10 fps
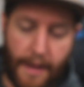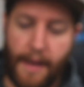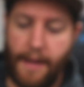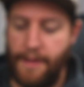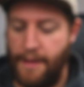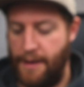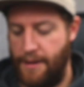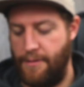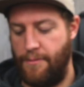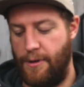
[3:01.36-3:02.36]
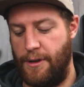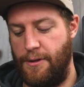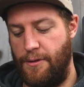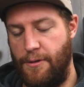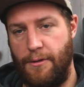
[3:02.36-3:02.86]
And then 1,
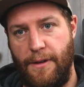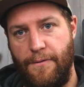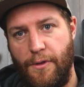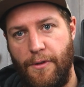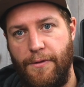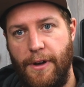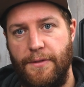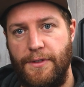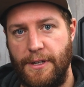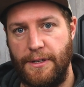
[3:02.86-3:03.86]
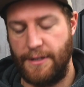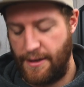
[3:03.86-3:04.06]
2, 3, 4, 5, 6,